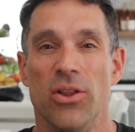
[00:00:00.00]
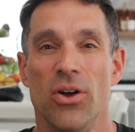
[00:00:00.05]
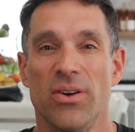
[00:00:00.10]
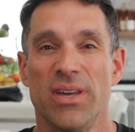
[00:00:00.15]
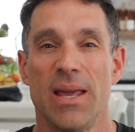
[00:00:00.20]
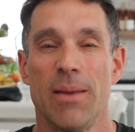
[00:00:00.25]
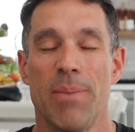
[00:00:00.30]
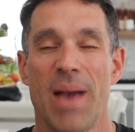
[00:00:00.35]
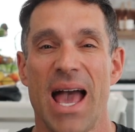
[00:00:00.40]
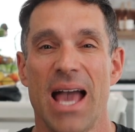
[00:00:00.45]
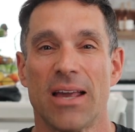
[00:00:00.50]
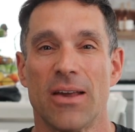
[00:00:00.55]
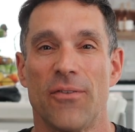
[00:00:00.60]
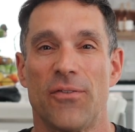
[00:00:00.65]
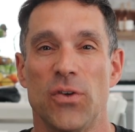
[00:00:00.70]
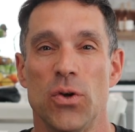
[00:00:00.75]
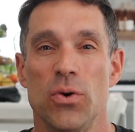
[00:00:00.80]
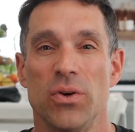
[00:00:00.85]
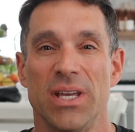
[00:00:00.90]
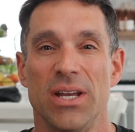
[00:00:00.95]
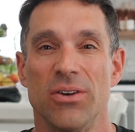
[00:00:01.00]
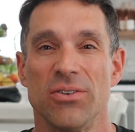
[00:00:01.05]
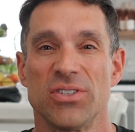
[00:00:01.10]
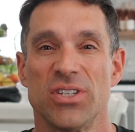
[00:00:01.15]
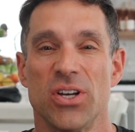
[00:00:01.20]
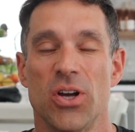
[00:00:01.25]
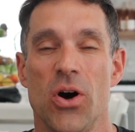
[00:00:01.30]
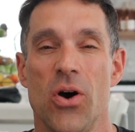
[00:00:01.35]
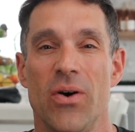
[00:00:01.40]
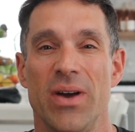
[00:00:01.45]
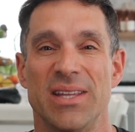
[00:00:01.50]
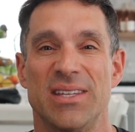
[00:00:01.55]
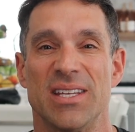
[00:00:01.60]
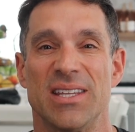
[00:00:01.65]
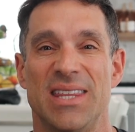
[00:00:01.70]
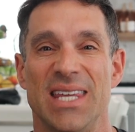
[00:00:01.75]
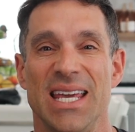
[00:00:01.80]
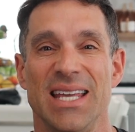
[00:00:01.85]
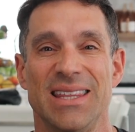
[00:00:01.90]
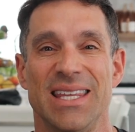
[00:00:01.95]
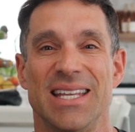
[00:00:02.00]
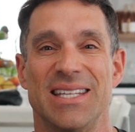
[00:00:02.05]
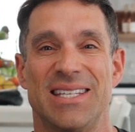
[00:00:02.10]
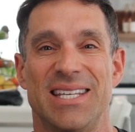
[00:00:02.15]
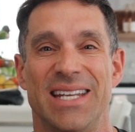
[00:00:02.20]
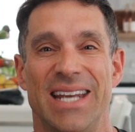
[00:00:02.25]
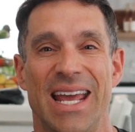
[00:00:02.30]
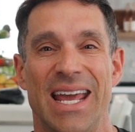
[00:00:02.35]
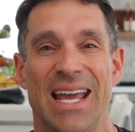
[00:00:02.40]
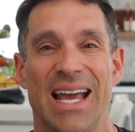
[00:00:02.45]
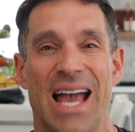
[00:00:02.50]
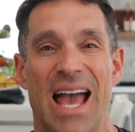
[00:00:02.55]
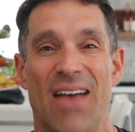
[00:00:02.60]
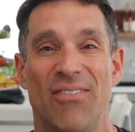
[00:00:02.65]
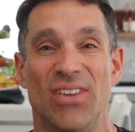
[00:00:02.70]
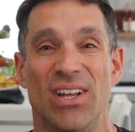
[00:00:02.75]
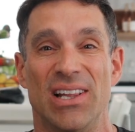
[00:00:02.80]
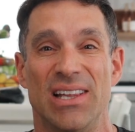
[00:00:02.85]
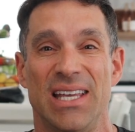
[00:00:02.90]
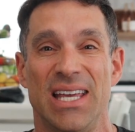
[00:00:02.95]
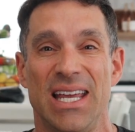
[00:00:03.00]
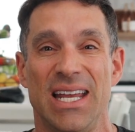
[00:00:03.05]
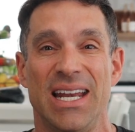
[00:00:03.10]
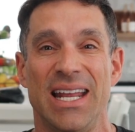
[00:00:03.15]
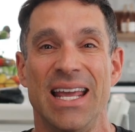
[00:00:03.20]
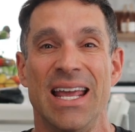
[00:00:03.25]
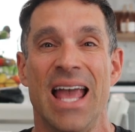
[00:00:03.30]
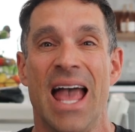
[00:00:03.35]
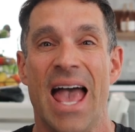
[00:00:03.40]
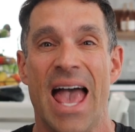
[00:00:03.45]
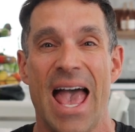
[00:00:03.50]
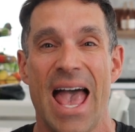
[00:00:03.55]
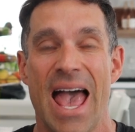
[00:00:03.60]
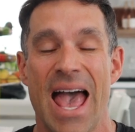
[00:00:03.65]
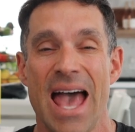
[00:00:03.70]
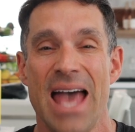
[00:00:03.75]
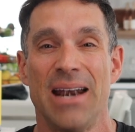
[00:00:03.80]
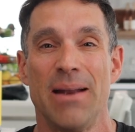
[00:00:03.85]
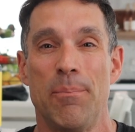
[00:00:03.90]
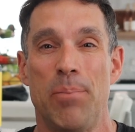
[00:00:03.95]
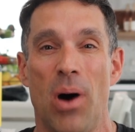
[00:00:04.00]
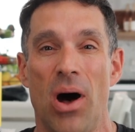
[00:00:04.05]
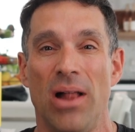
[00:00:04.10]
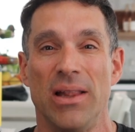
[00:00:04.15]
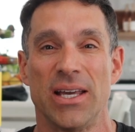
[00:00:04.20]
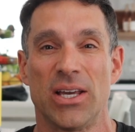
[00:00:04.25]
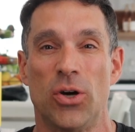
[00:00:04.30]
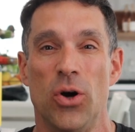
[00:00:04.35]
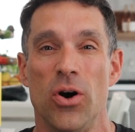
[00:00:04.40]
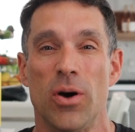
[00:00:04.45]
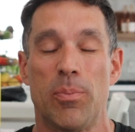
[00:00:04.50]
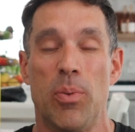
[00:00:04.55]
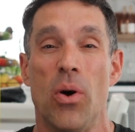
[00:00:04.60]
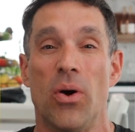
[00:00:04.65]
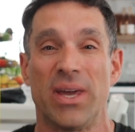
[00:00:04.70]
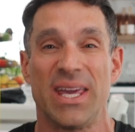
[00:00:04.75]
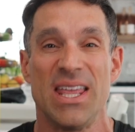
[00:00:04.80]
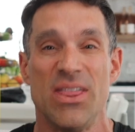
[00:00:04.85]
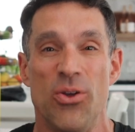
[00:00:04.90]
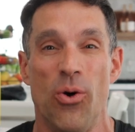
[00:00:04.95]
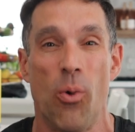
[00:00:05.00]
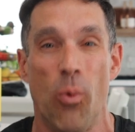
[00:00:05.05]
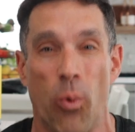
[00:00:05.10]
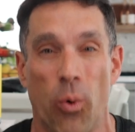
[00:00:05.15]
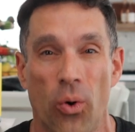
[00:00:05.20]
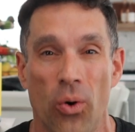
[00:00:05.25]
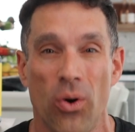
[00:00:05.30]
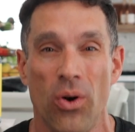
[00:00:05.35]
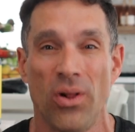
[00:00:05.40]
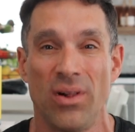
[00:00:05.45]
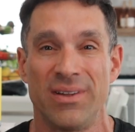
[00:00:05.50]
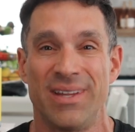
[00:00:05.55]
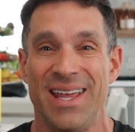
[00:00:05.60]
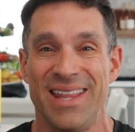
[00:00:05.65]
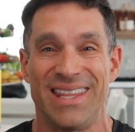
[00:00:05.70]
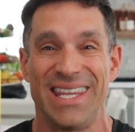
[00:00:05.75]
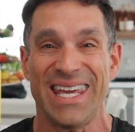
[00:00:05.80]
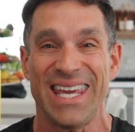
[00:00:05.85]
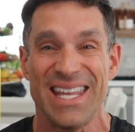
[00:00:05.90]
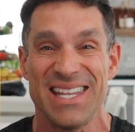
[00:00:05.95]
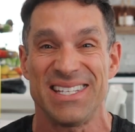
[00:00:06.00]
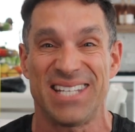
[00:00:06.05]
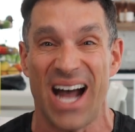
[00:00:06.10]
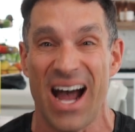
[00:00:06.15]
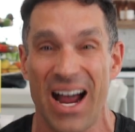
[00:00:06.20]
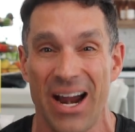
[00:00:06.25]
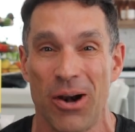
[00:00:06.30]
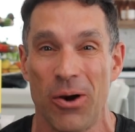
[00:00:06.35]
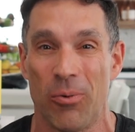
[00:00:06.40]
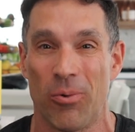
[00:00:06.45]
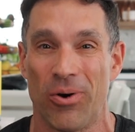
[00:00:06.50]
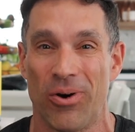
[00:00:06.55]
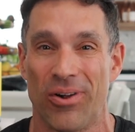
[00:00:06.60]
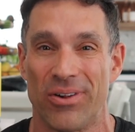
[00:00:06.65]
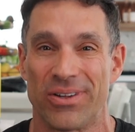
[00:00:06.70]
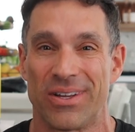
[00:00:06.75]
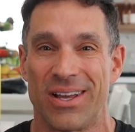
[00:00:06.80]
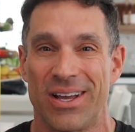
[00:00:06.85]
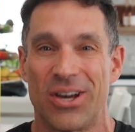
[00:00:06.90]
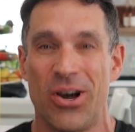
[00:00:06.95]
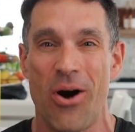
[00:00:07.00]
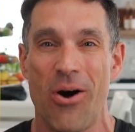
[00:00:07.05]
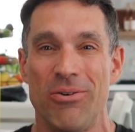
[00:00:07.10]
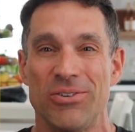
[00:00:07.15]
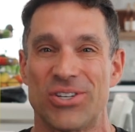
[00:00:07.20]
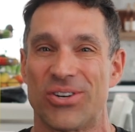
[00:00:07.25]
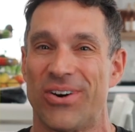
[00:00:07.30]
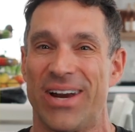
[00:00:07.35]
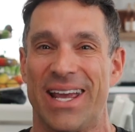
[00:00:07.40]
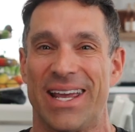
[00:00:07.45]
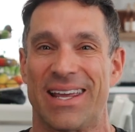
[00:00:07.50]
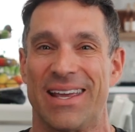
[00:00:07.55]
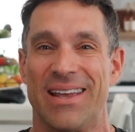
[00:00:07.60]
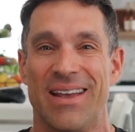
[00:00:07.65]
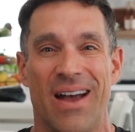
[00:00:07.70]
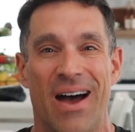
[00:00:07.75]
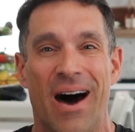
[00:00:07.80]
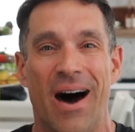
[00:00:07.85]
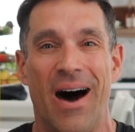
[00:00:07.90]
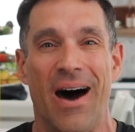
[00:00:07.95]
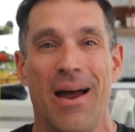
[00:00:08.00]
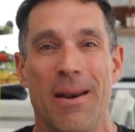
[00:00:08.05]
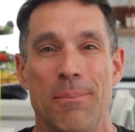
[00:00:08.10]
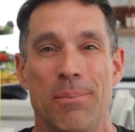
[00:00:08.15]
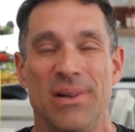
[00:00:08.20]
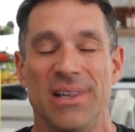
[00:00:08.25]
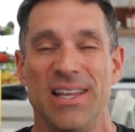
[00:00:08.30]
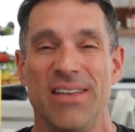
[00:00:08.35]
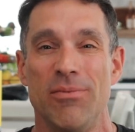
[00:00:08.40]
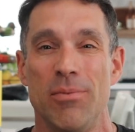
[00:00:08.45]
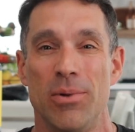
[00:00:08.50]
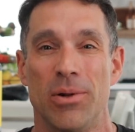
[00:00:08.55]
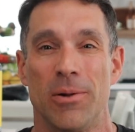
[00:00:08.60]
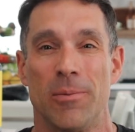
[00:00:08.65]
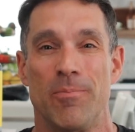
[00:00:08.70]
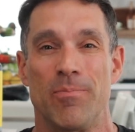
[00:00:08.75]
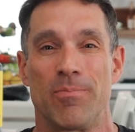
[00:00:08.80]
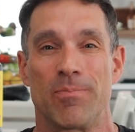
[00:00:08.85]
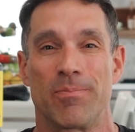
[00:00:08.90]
Looking back a few years ago, and to think that today I have the leading anabolic cookbook in the world, the entire world. Coach Greg, unbelievable.